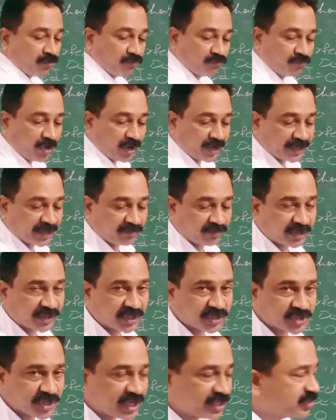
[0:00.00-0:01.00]
Whatever
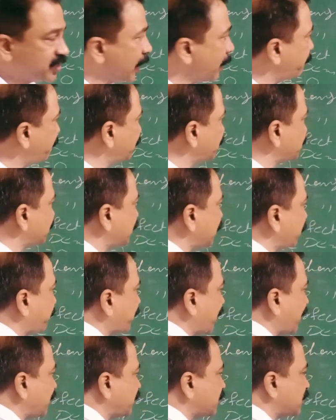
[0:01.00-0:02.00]
the change happens in the
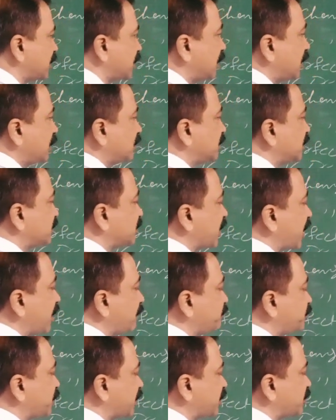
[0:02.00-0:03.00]
price, the
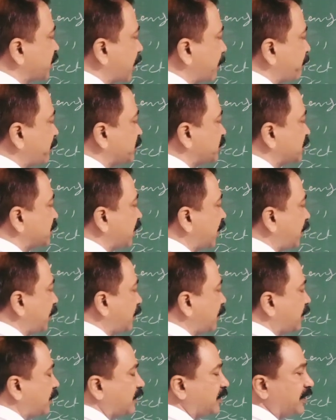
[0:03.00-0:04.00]
same change happens in
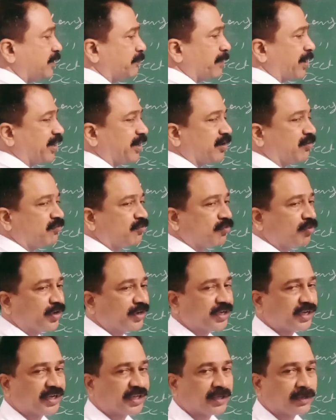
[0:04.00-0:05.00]
the demand of
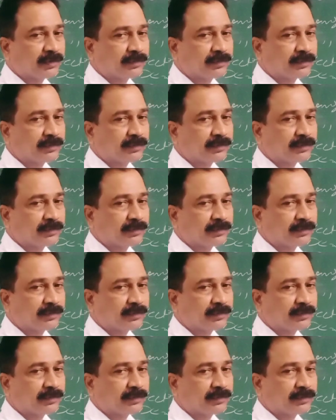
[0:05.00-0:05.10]
quantity.